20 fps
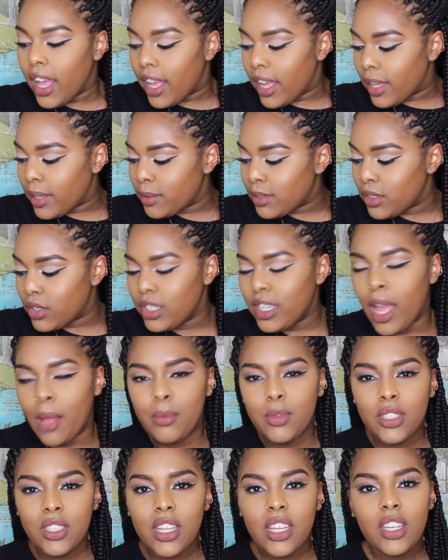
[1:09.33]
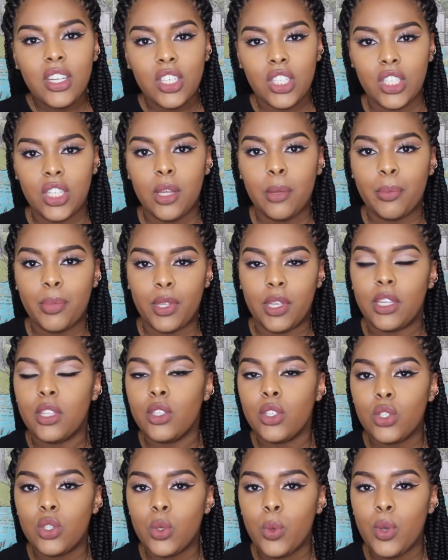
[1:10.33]
So yeah, I'm just gonna jump
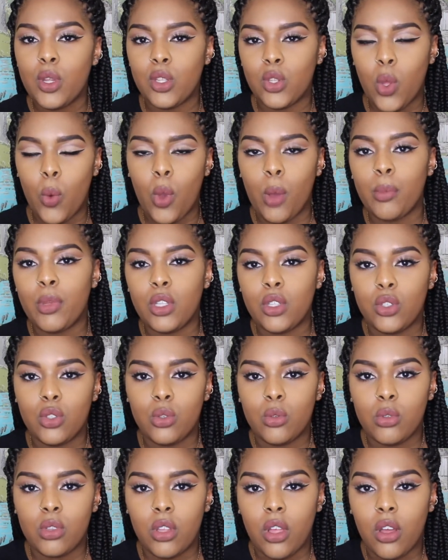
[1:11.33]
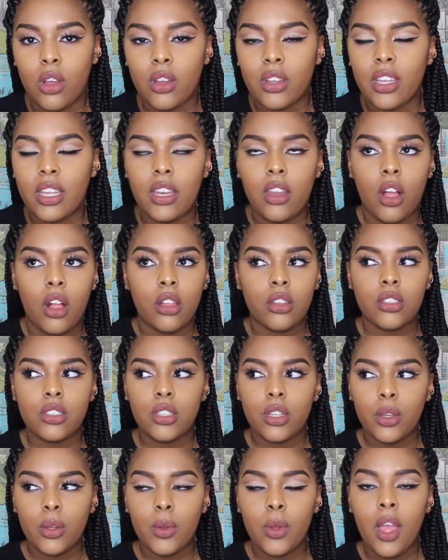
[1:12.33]
into it so it won't be too long, and
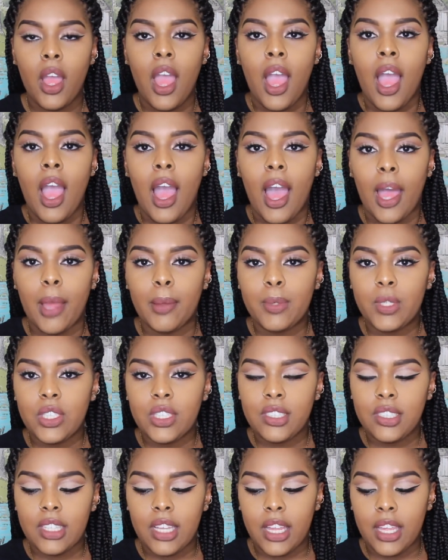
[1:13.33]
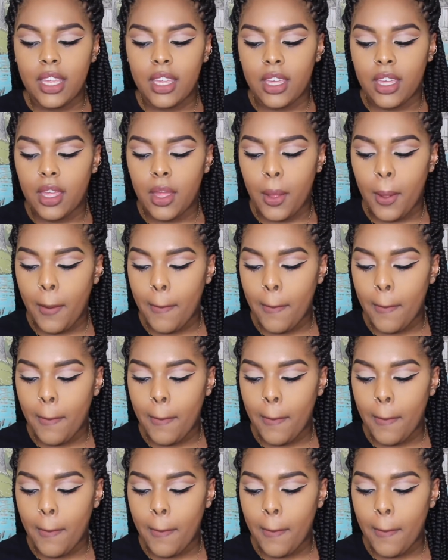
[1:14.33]
also I'm just like